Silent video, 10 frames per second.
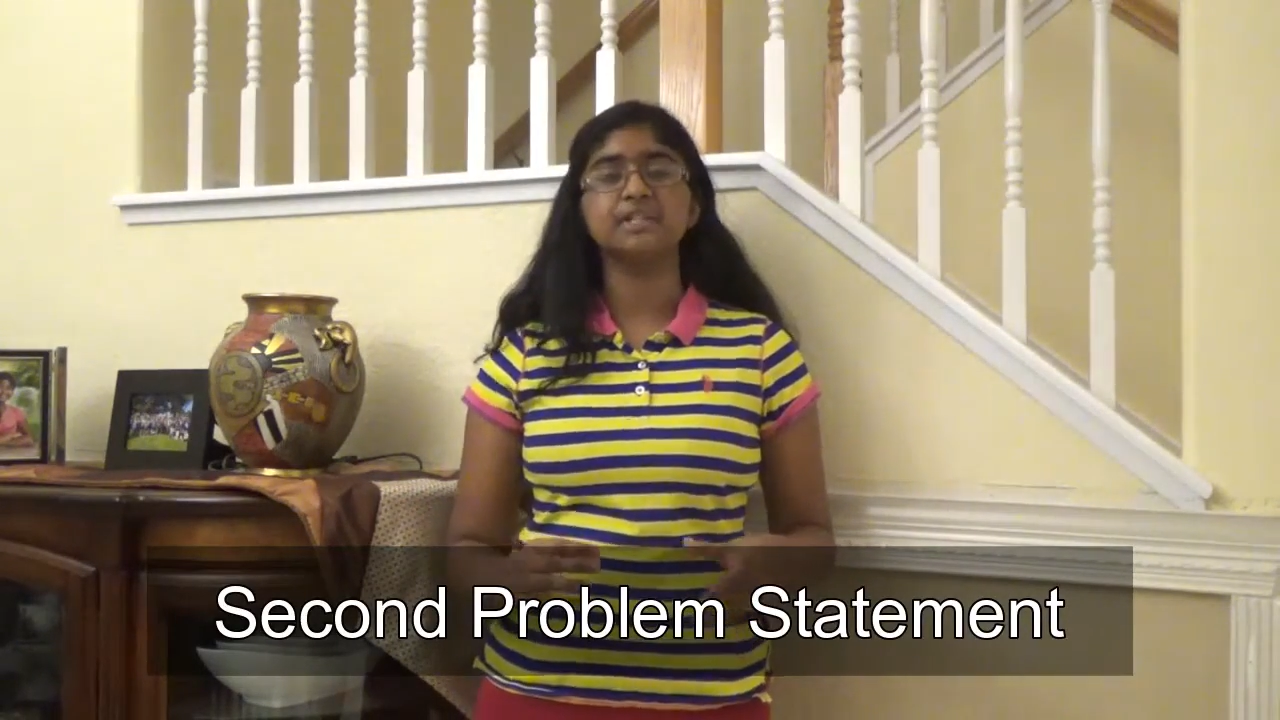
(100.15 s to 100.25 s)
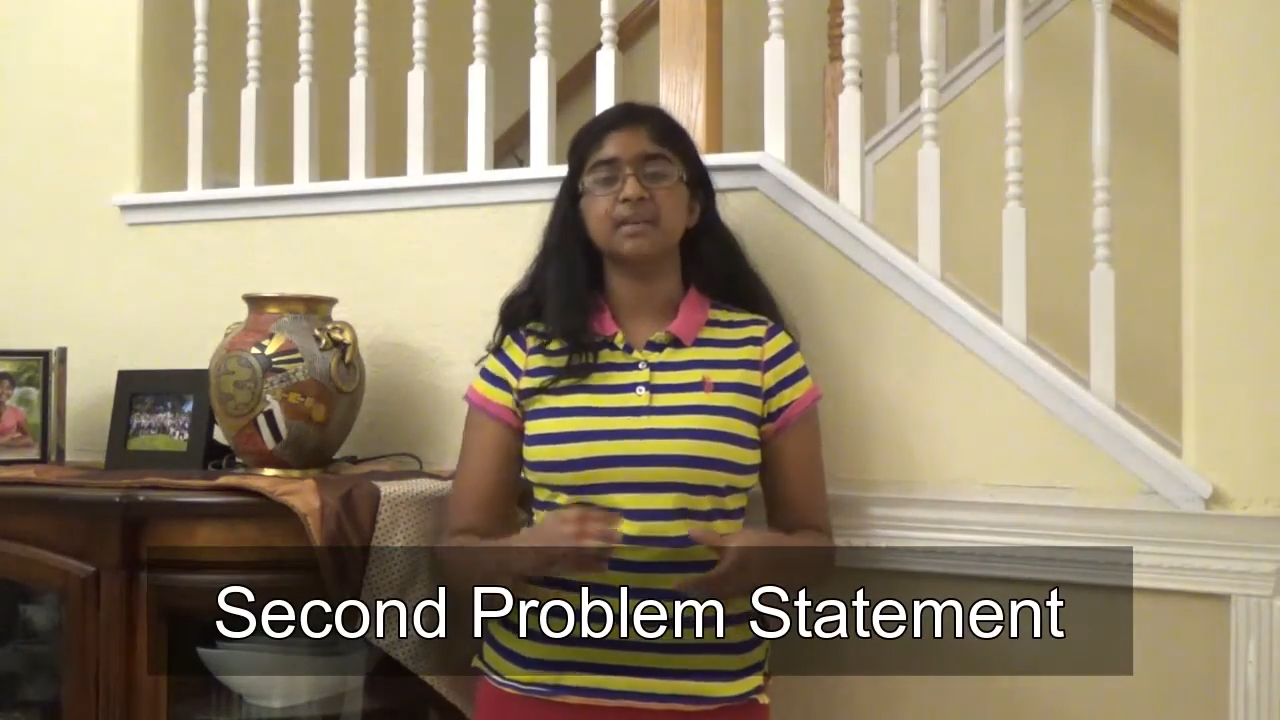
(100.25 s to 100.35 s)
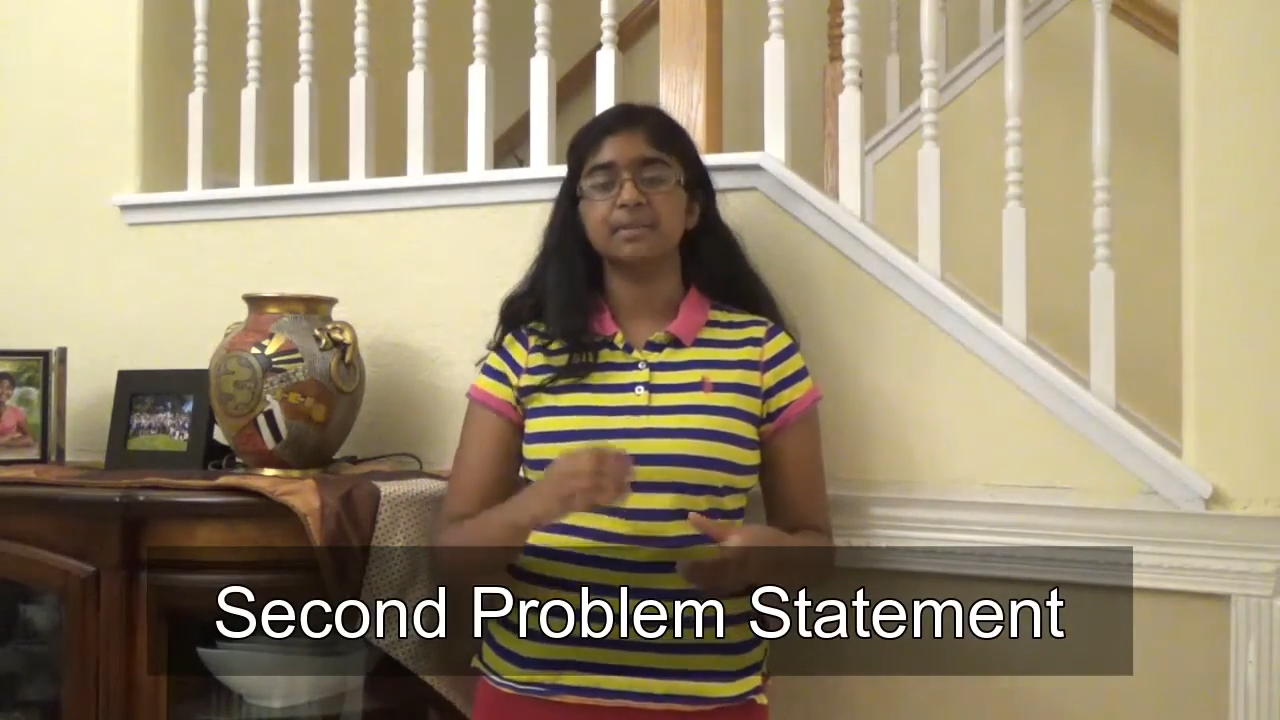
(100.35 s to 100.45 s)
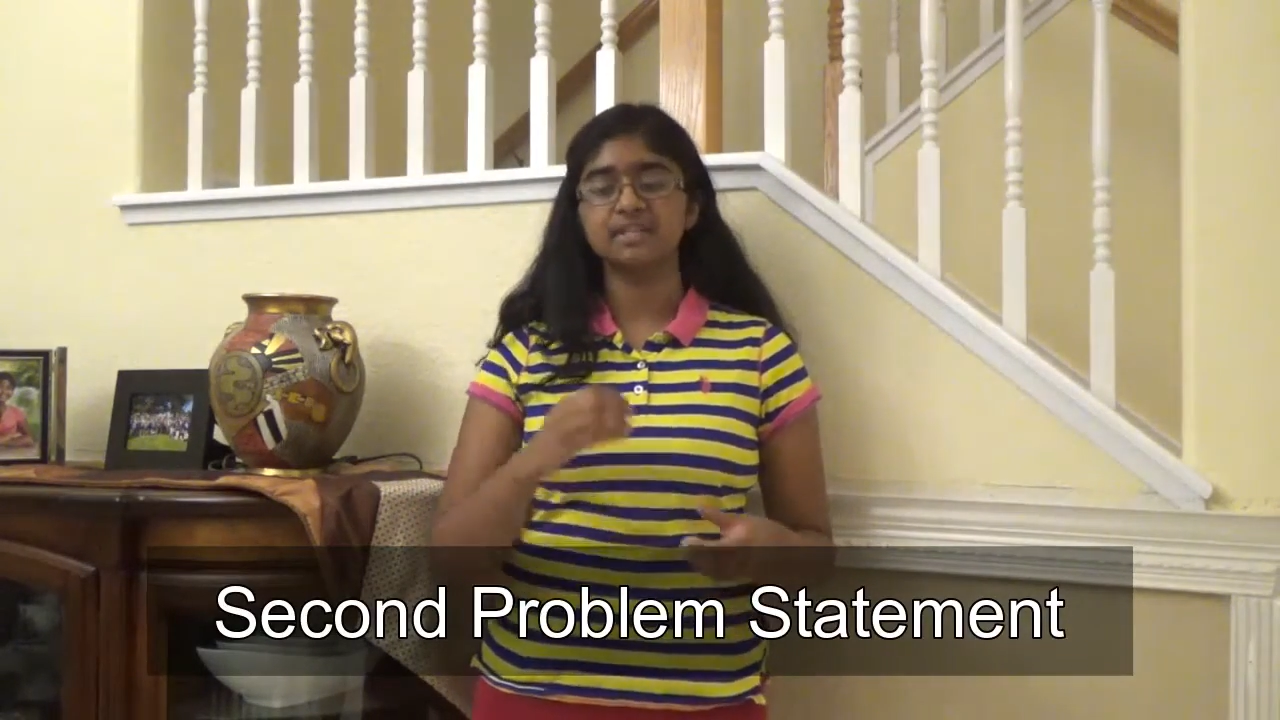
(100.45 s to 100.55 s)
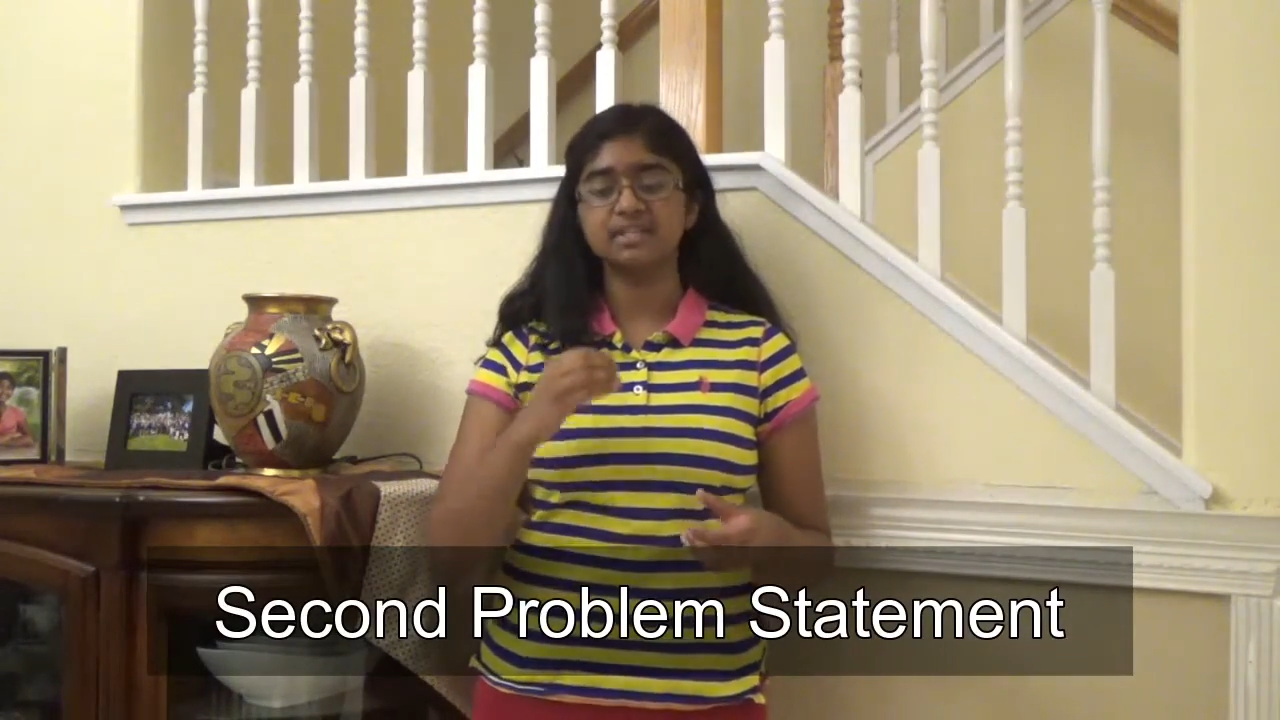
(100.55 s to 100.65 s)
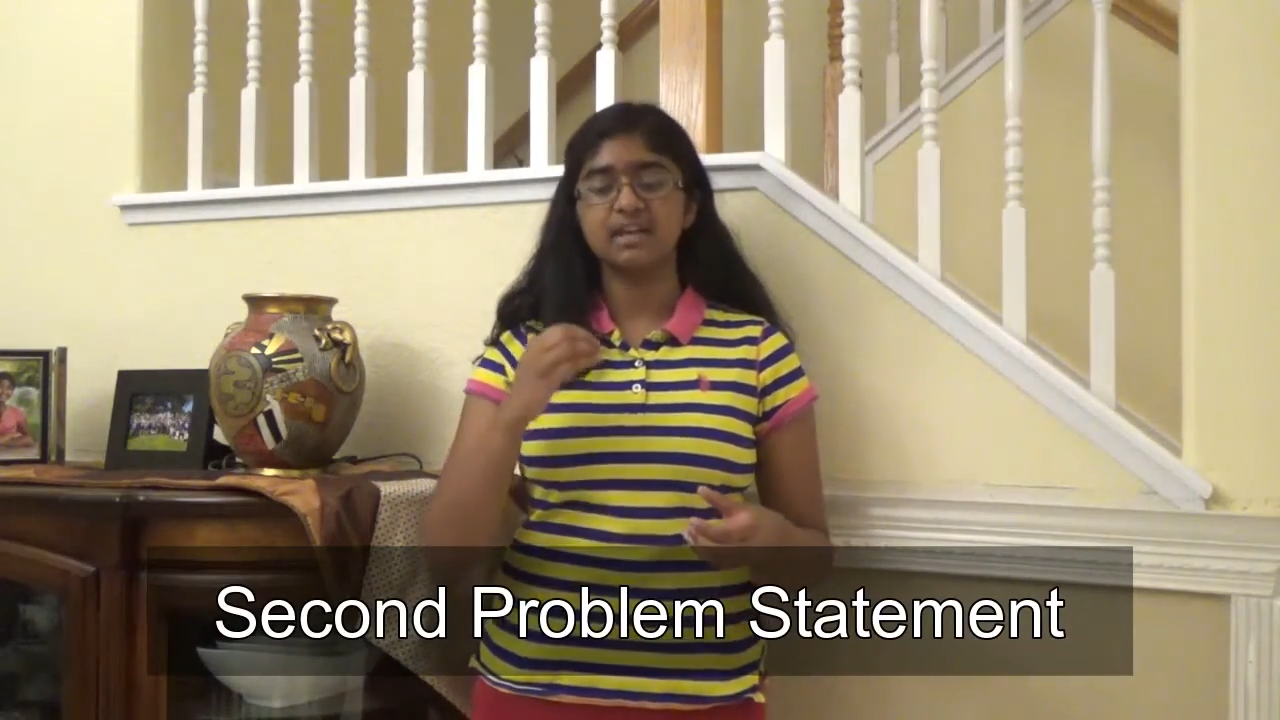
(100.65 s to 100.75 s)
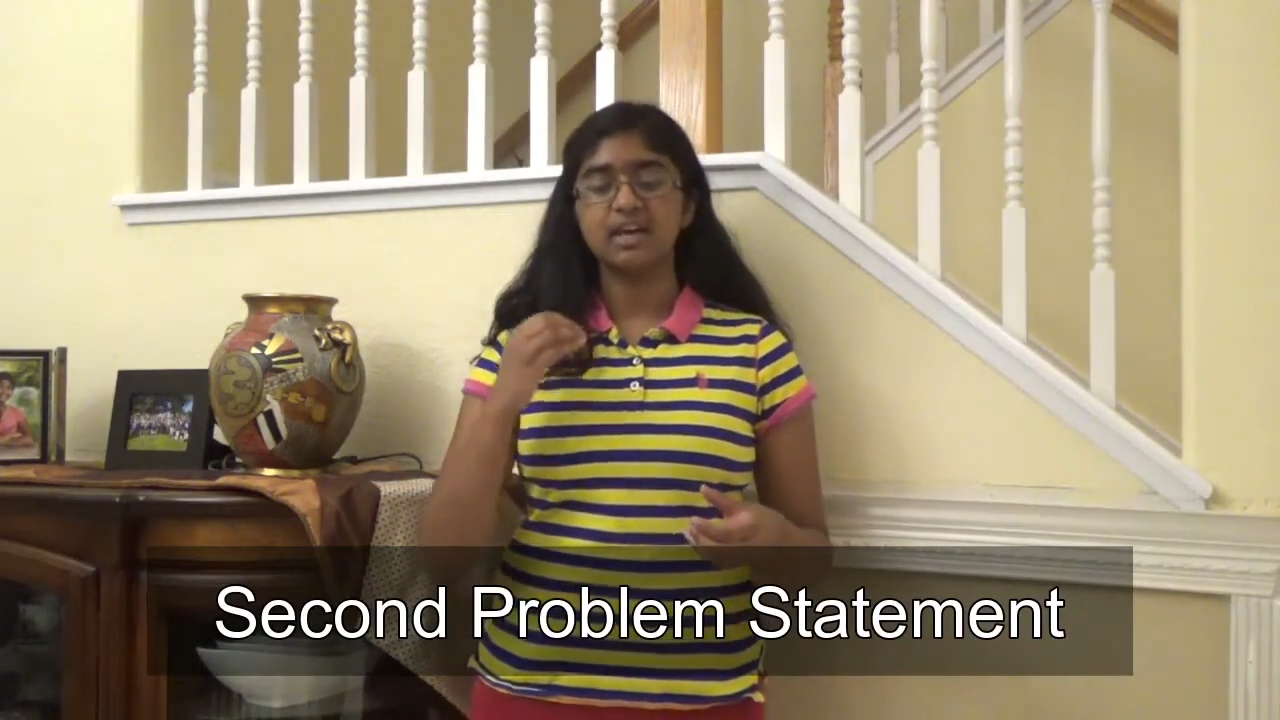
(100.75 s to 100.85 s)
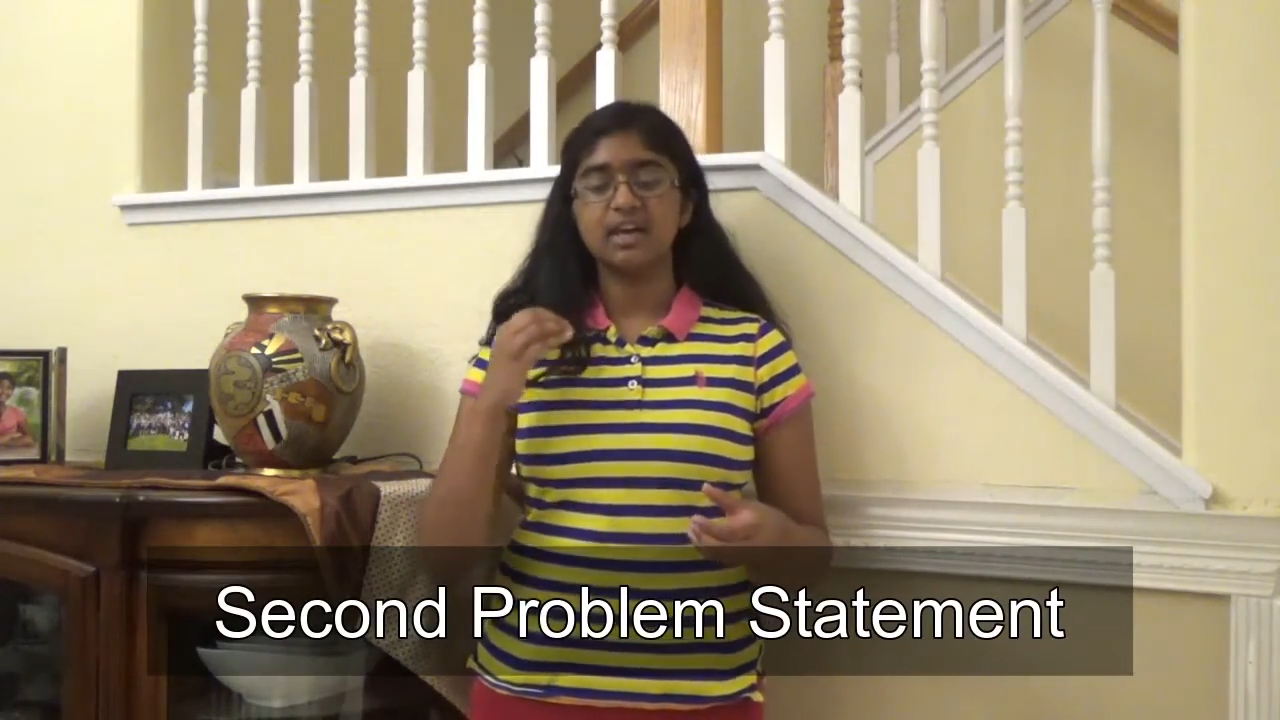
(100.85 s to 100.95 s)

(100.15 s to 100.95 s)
which they must